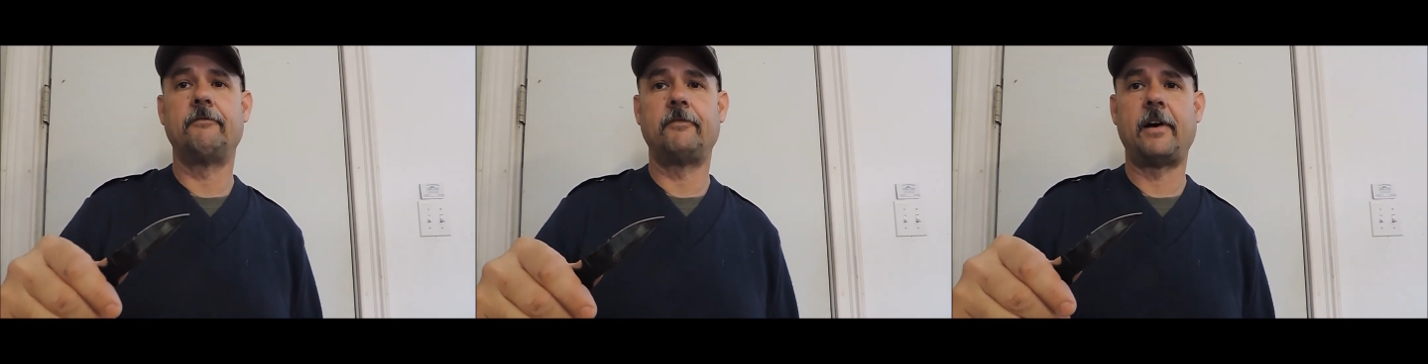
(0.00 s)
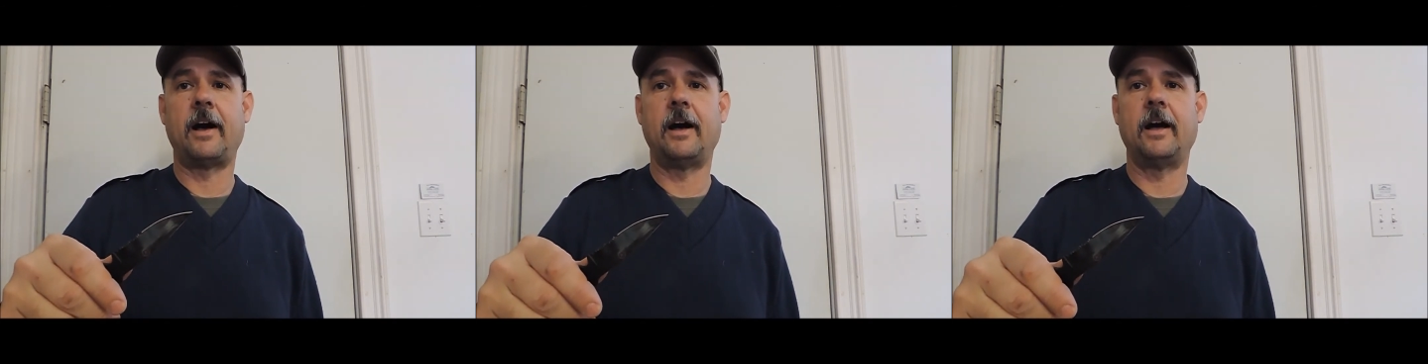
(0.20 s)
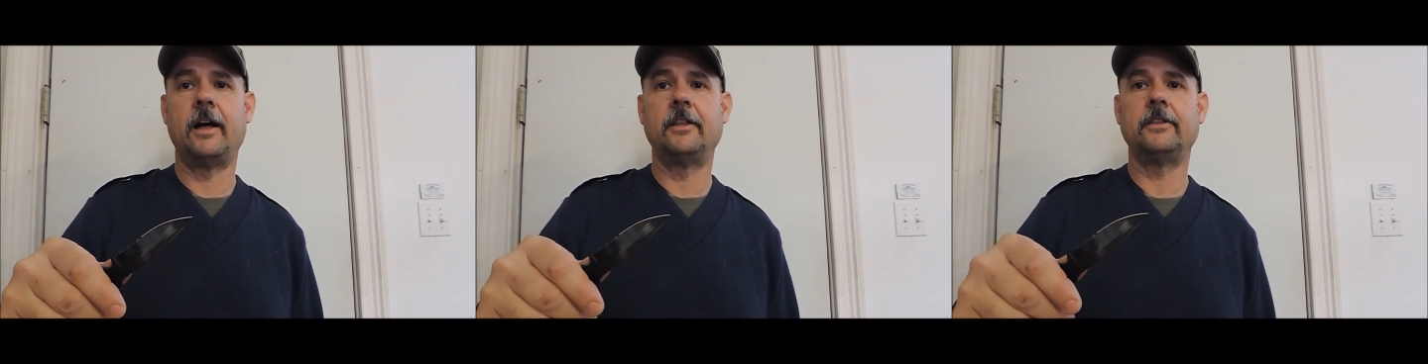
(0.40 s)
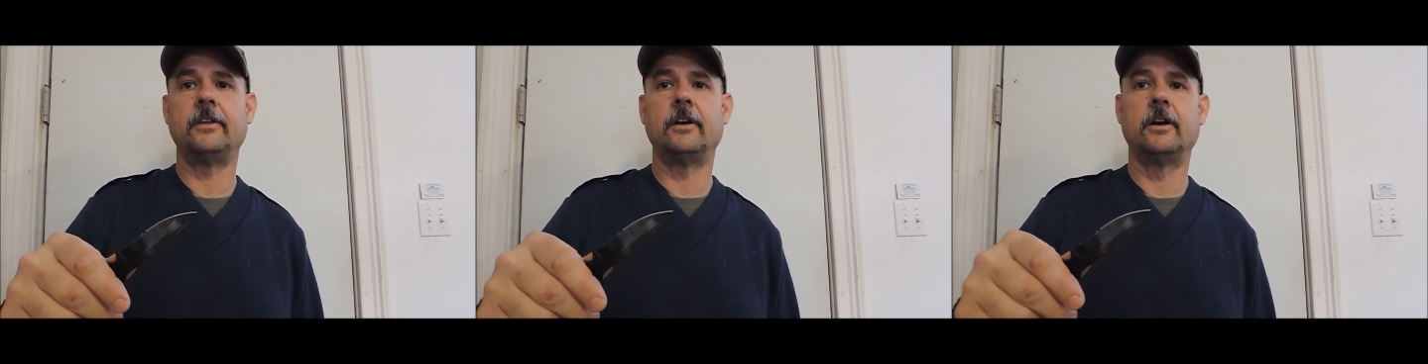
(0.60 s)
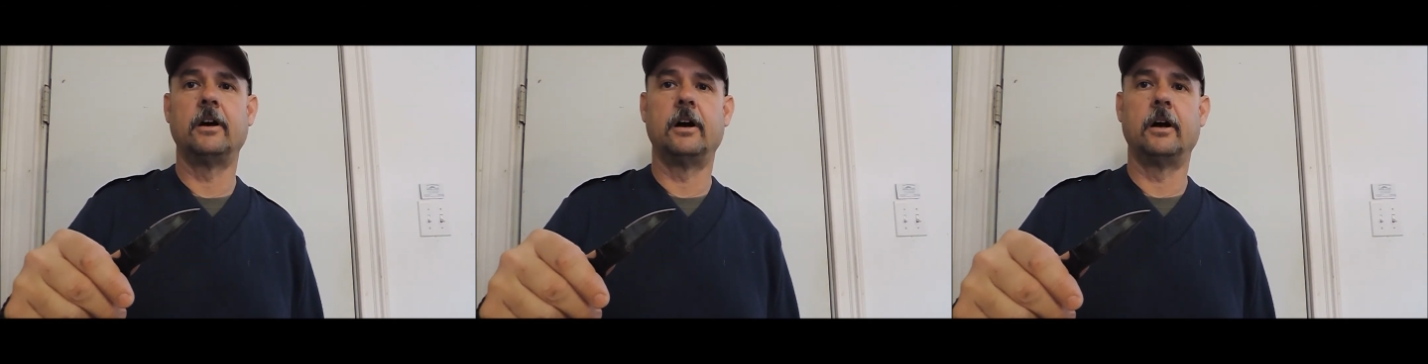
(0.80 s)
fond
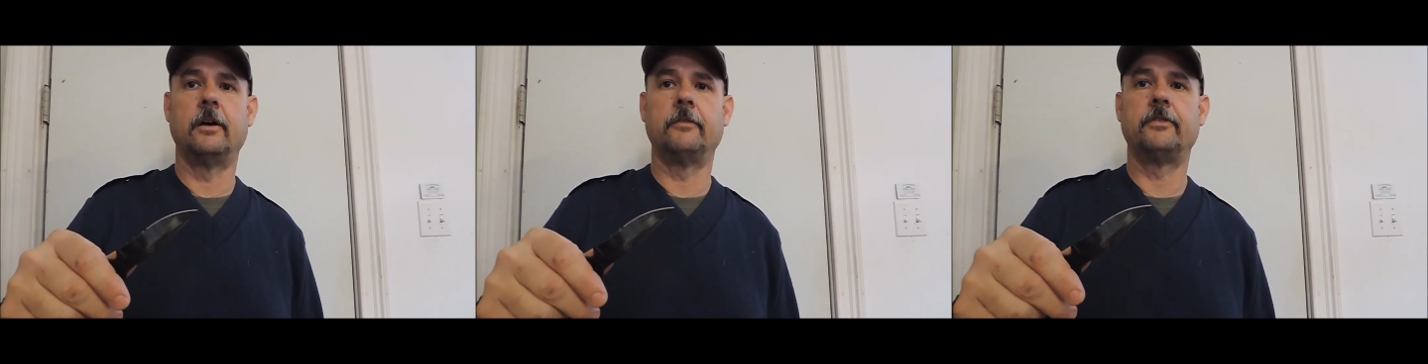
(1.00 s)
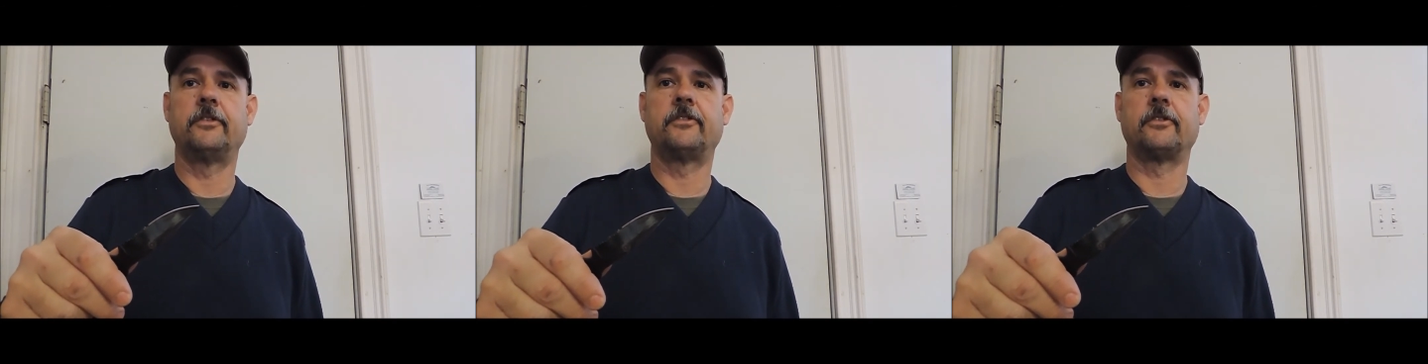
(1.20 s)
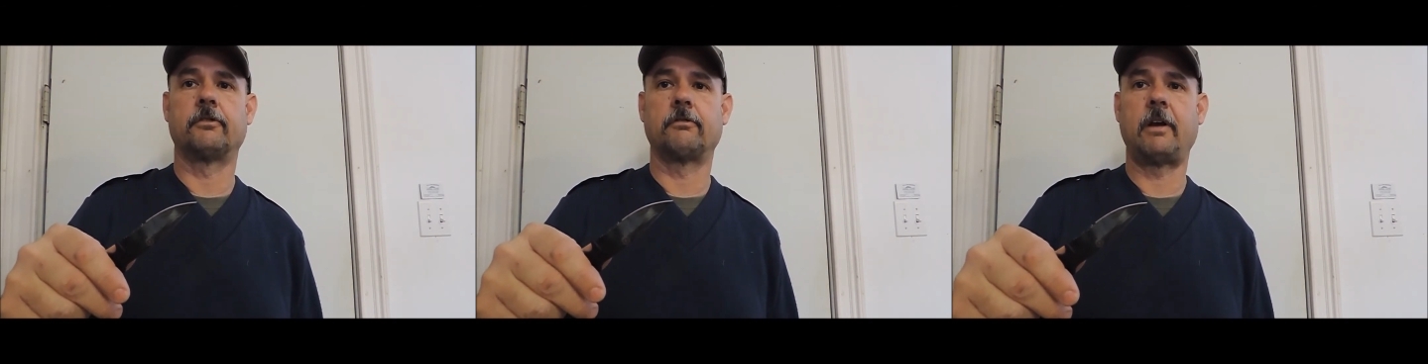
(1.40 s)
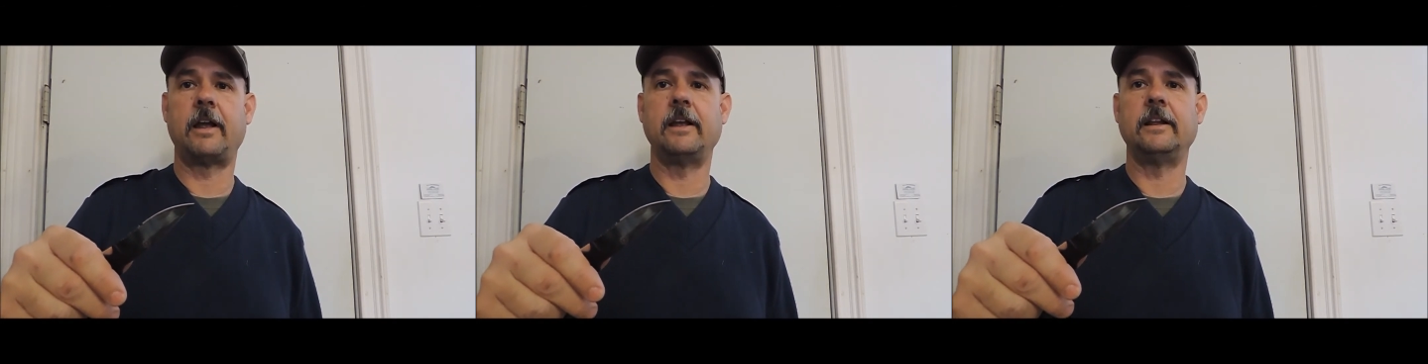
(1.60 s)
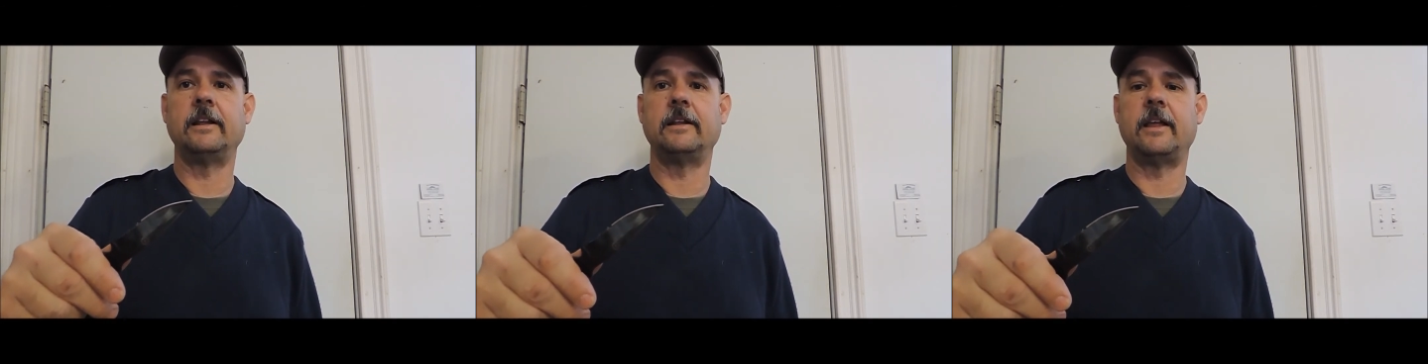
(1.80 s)
of
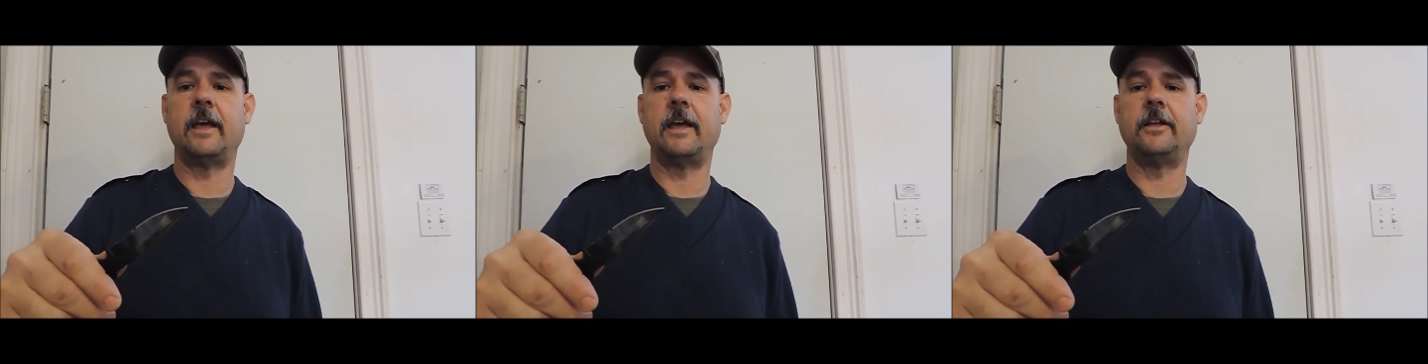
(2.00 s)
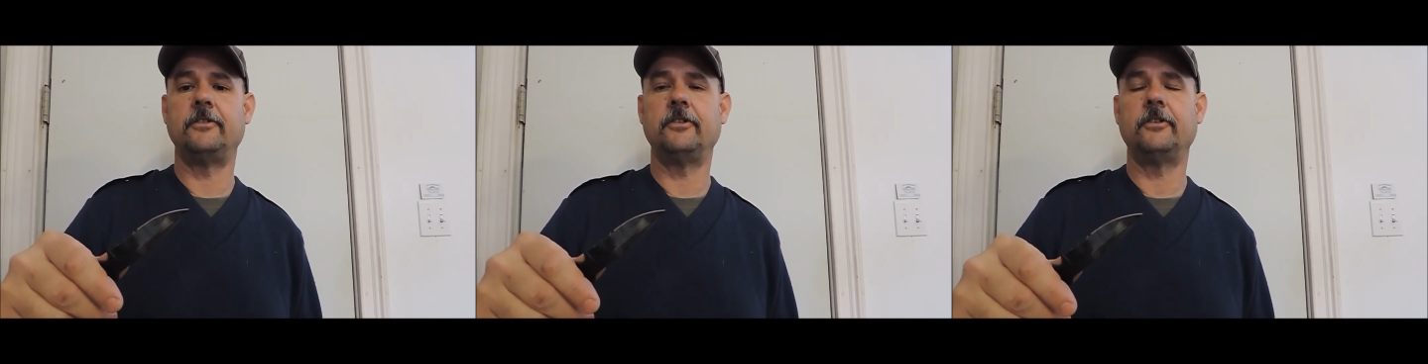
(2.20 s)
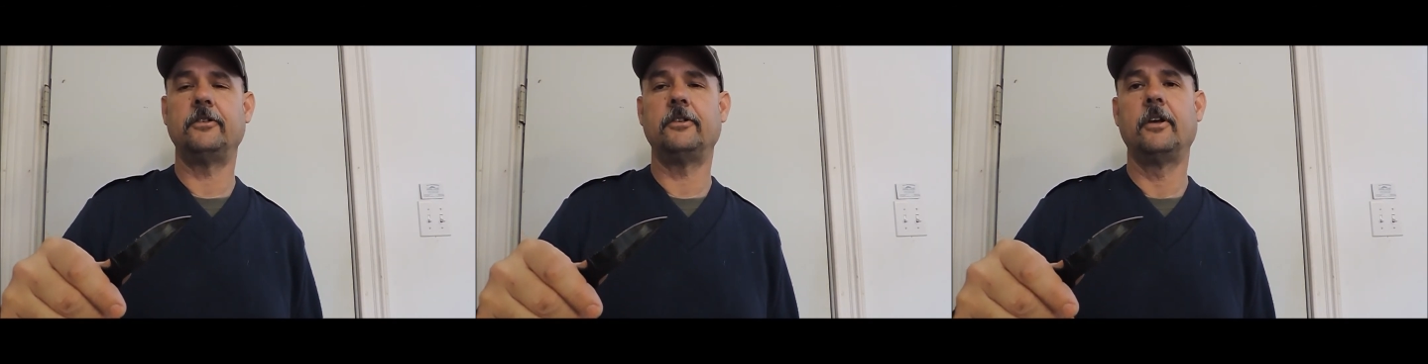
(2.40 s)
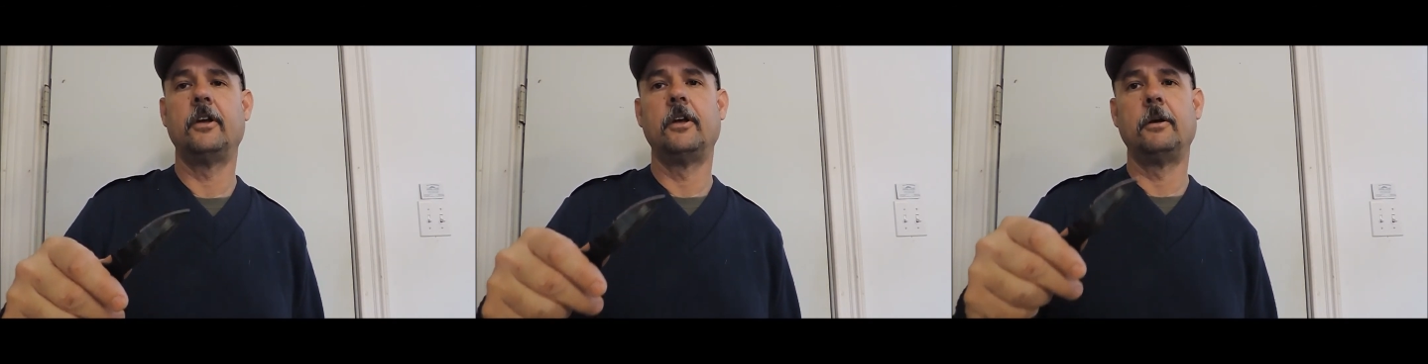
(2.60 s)
serrated edges,